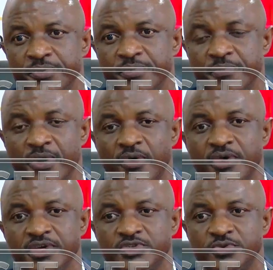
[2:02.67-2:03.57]
People are
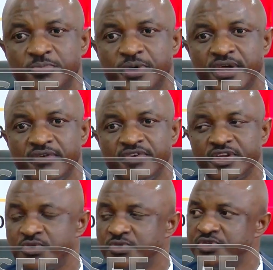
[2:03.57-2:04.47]
going to pay a
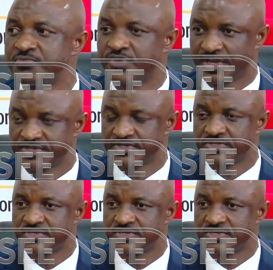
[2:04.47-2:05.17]
very huge price.